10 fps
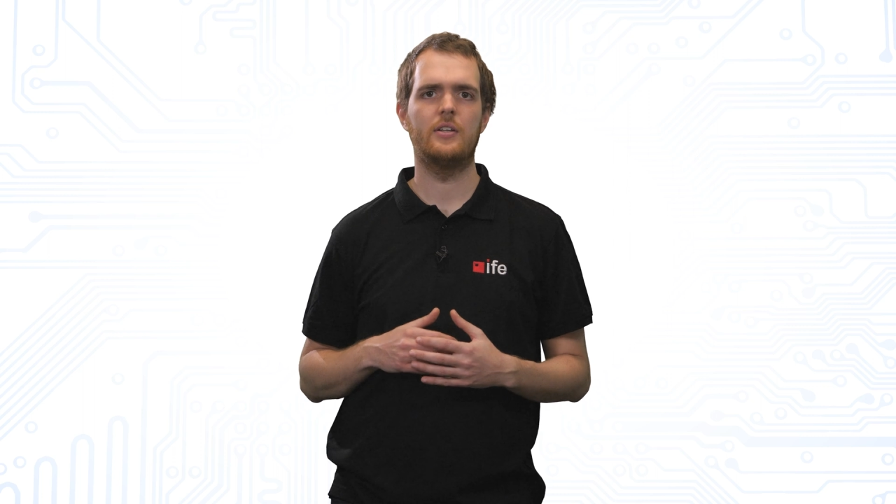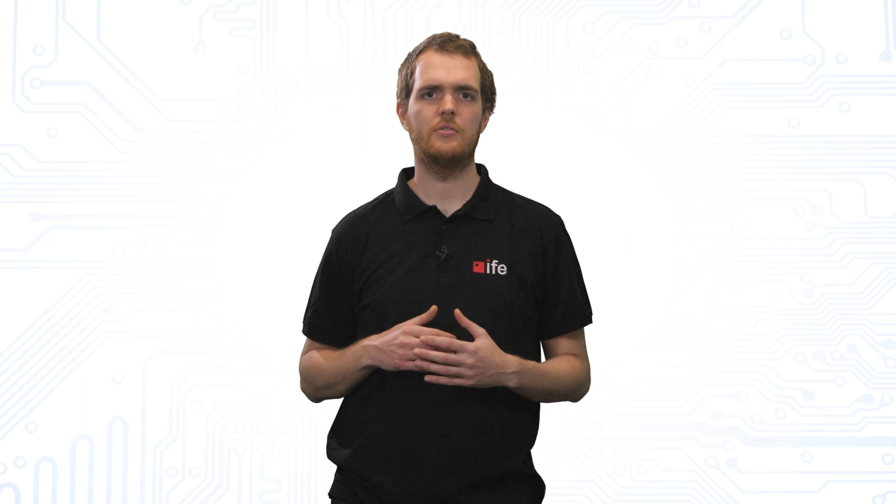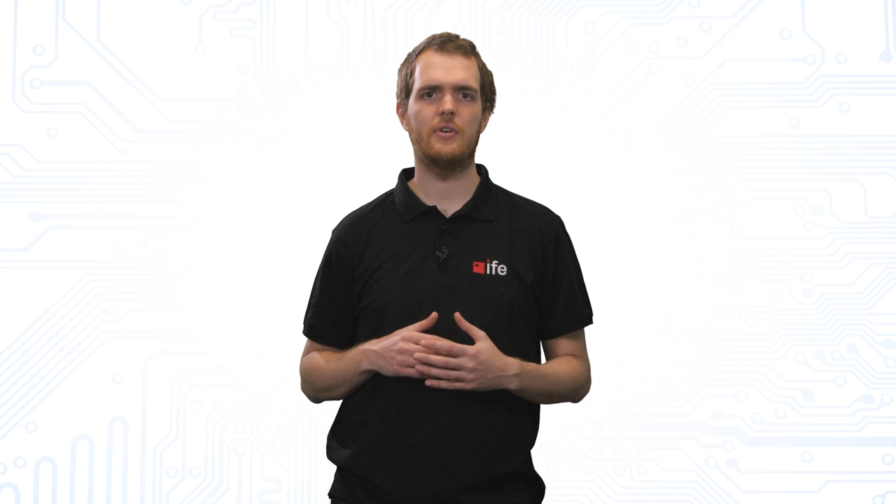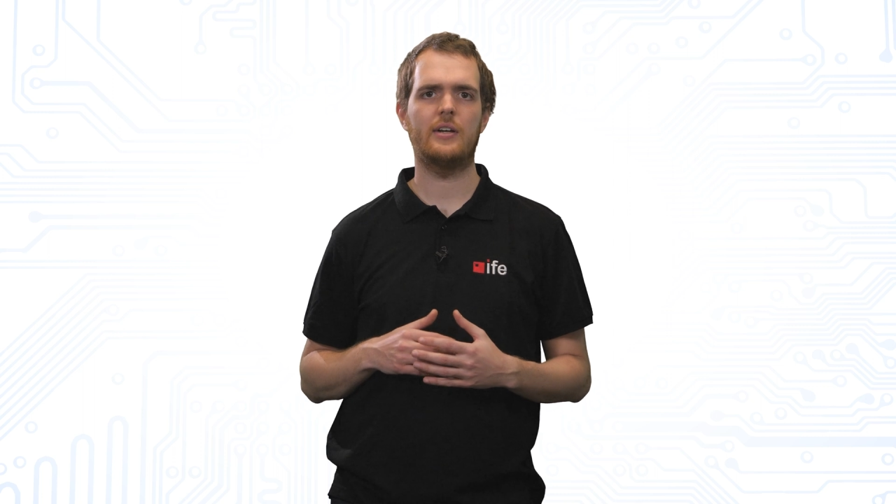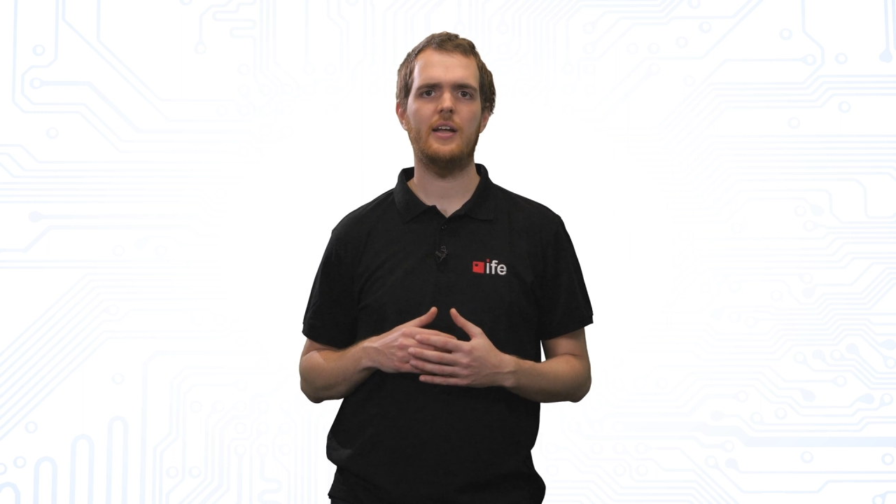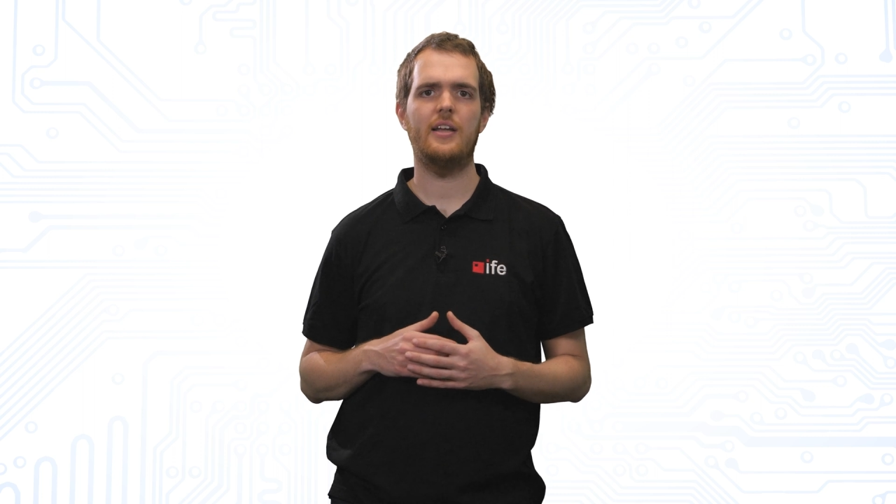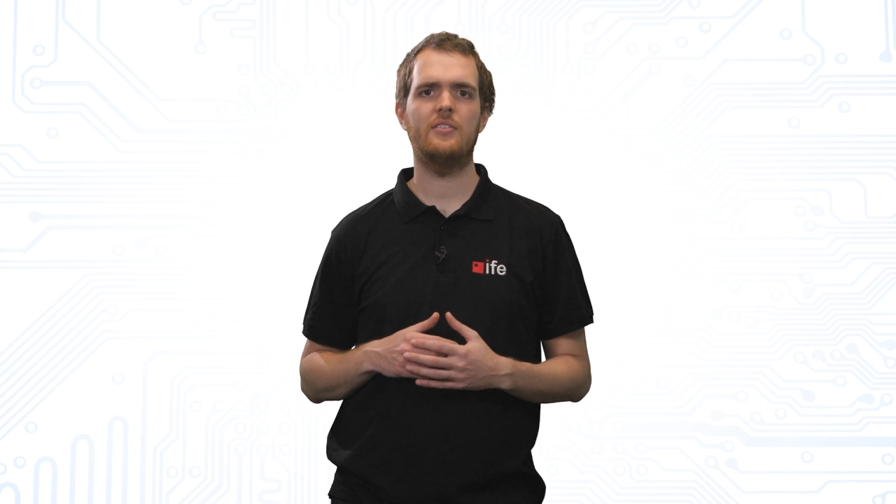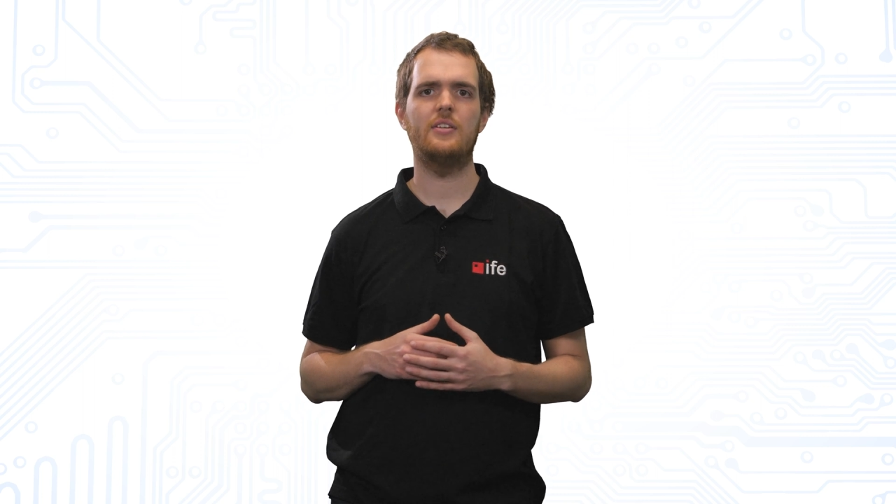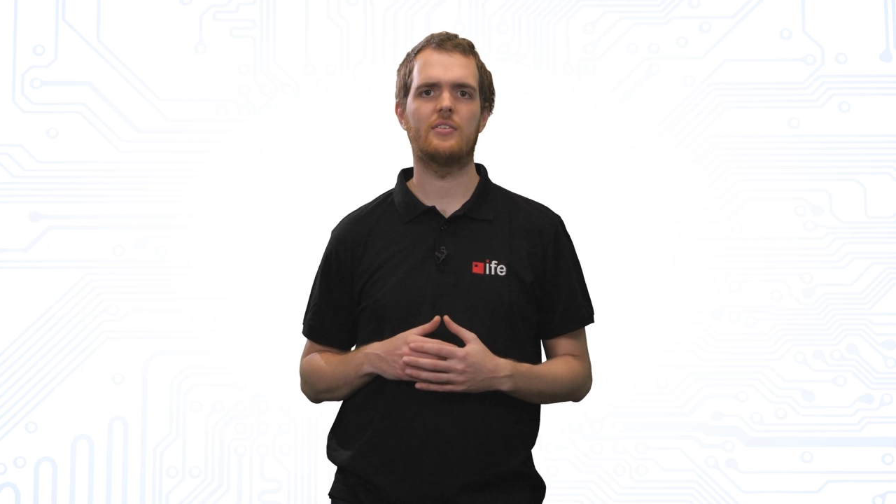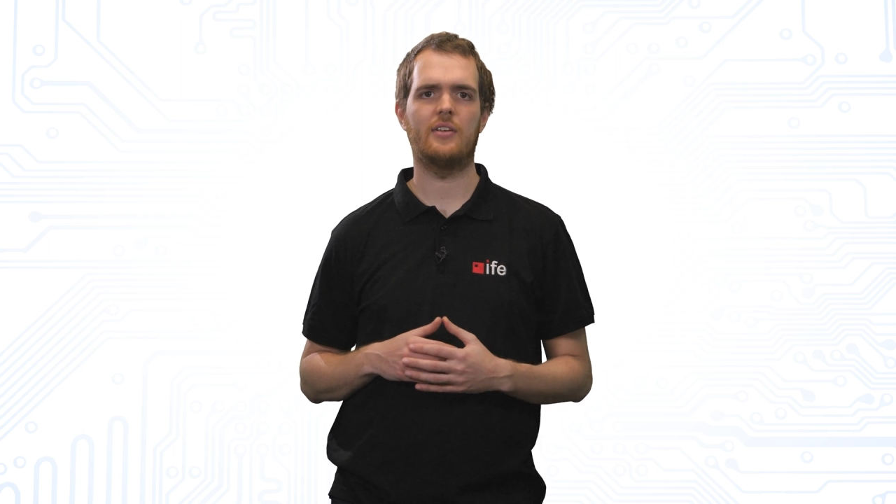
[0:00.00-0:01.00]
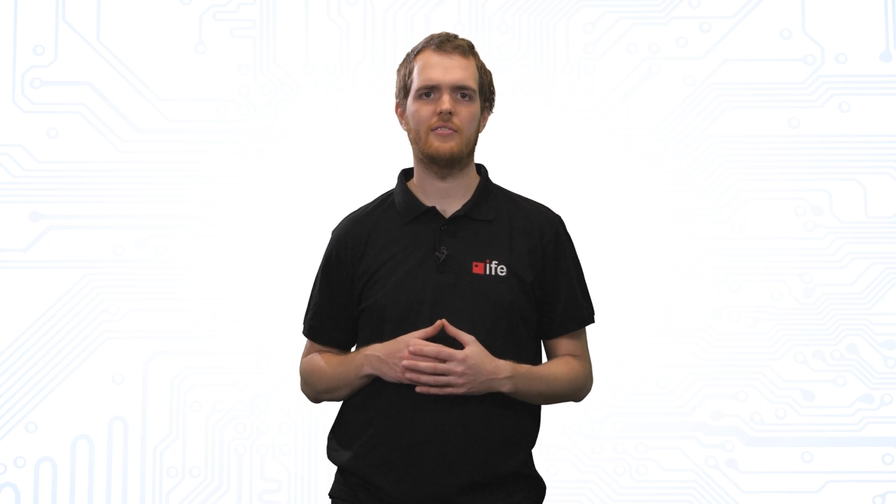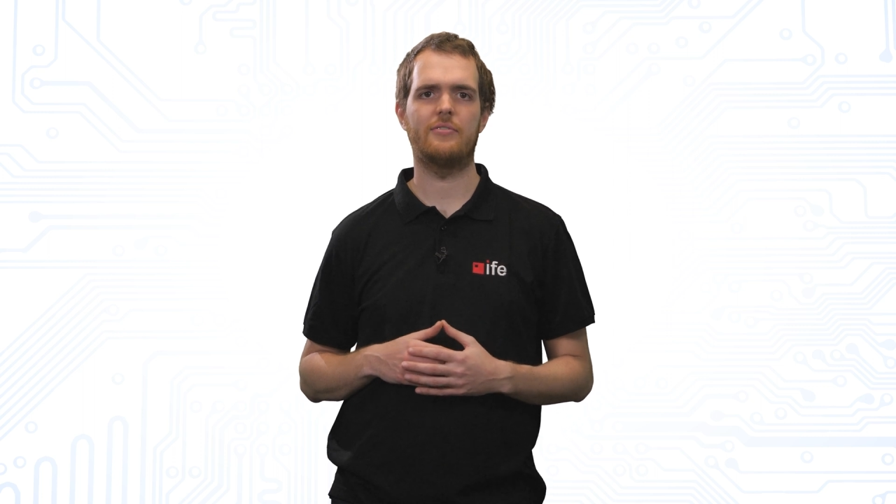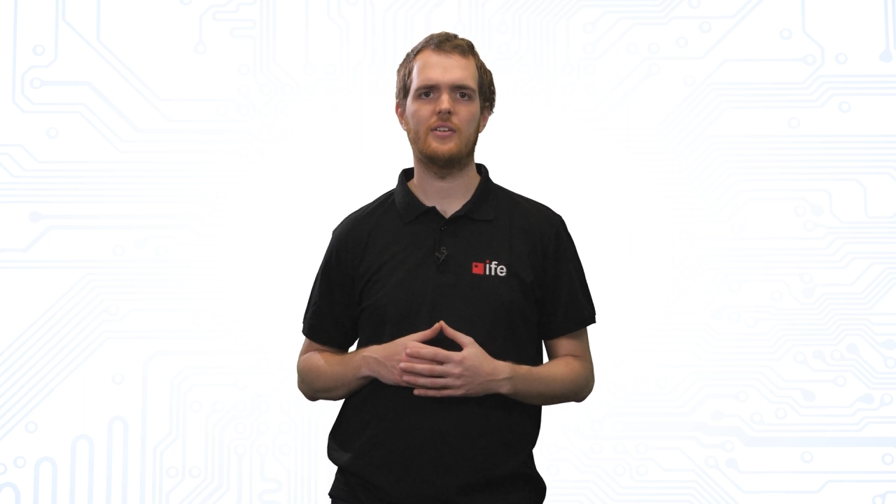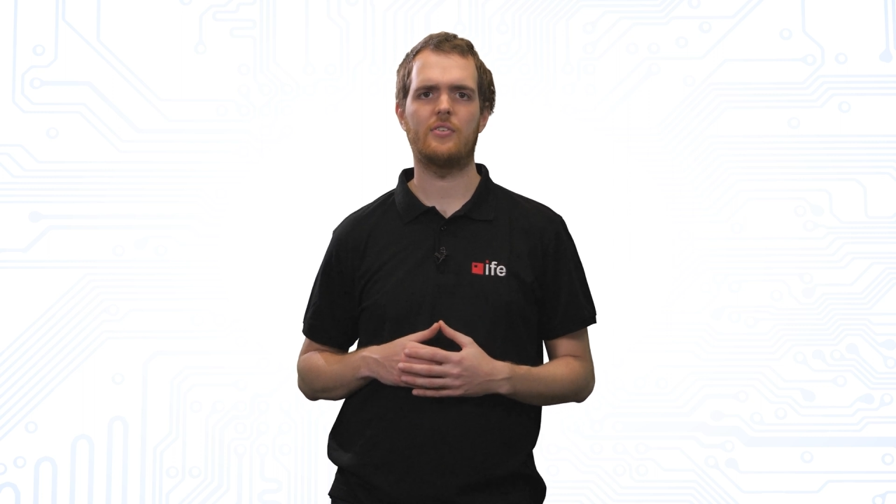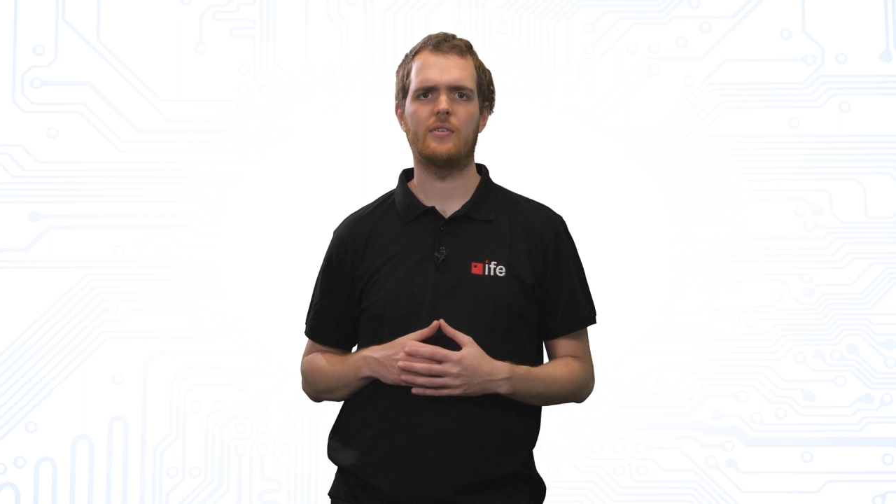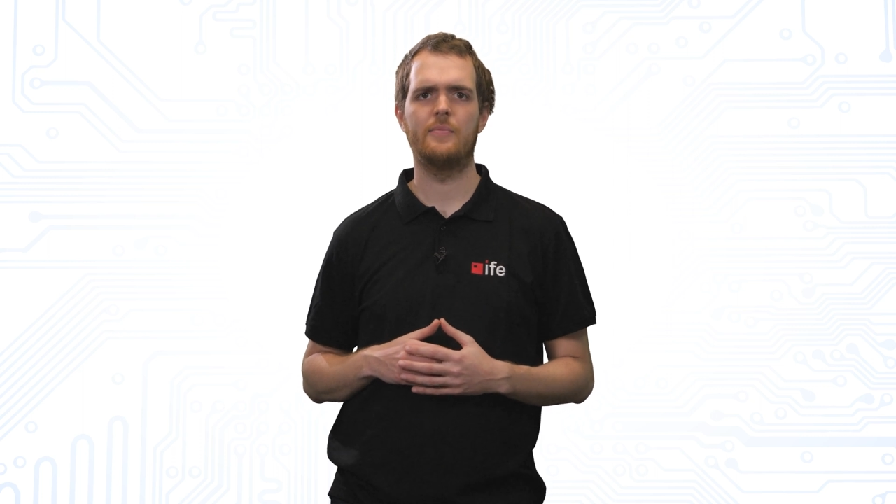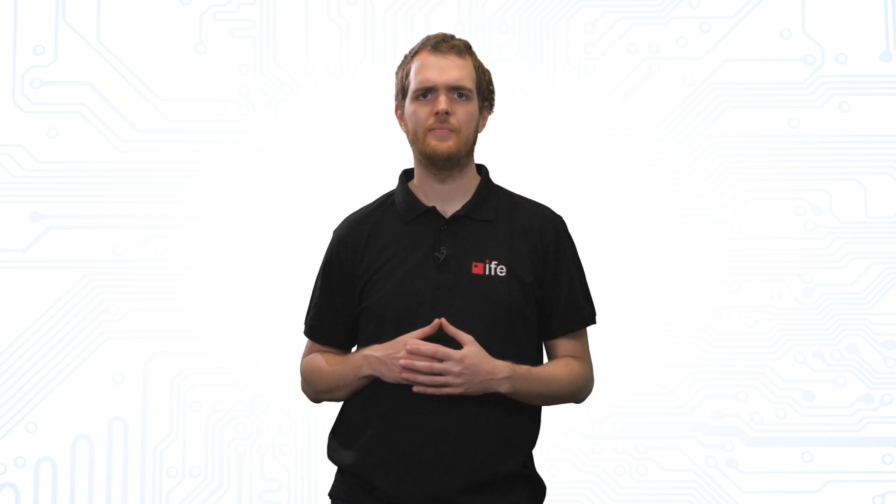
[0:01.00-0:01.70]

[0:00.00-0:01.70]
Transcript: during the IC design phase.